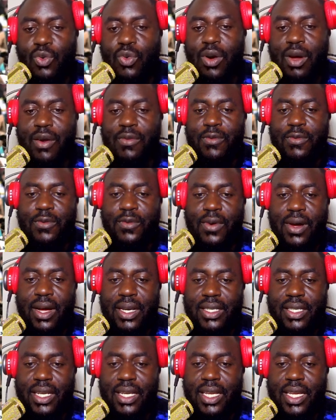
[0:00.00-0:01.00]
who
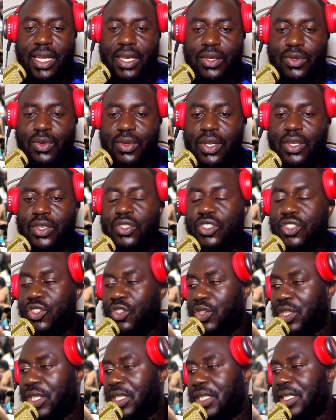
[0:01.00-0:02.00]
have taken to the
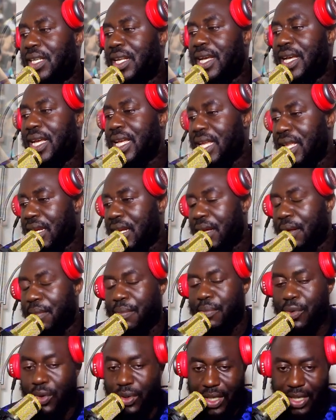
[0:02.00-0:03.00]
street in
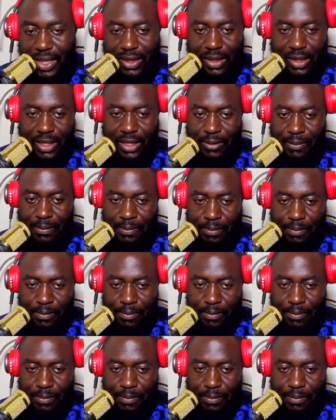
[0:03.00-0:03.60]
protest.